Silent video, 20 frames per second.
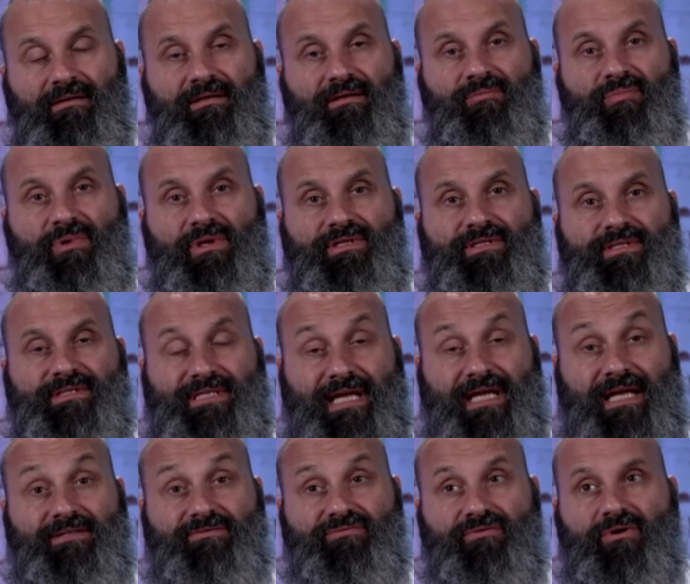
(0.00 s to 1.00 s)
because it
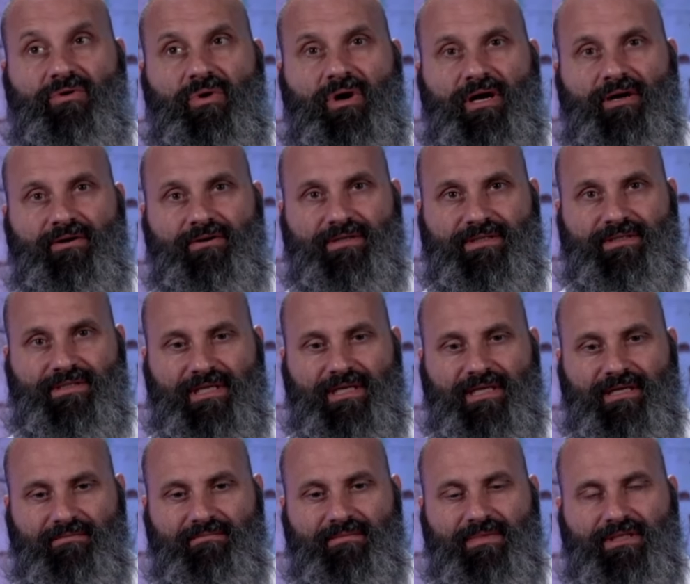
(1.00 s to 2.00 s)
does require a
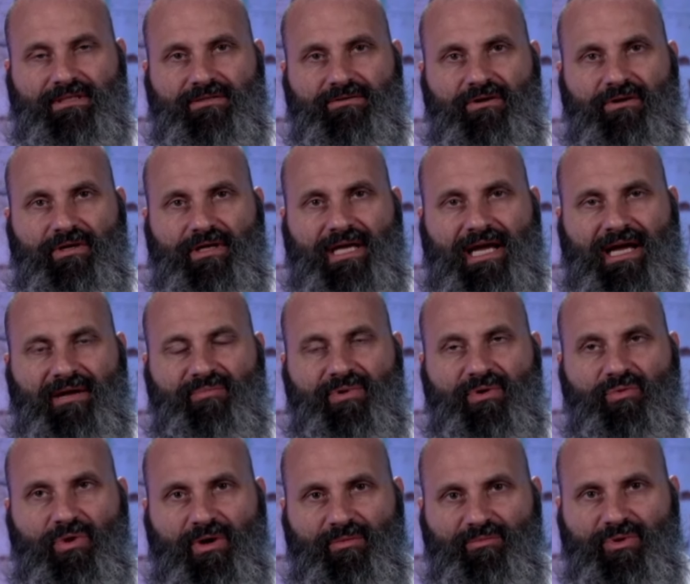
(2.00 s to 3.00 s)
team, it can't be
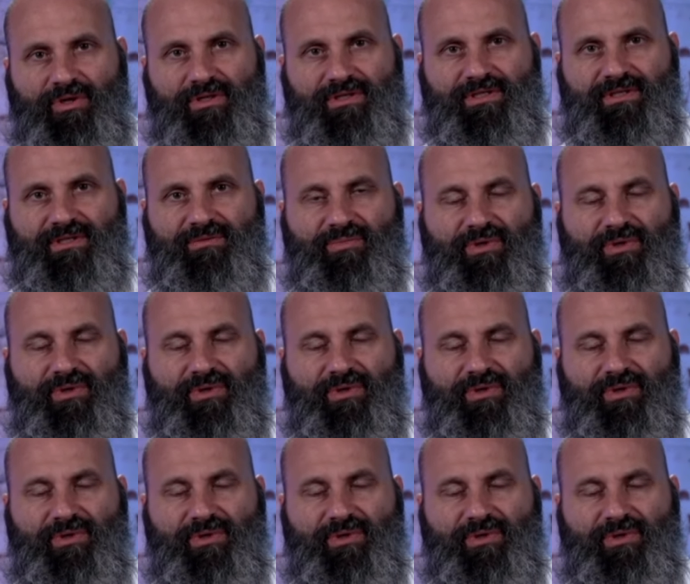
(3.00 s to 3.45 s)
one person,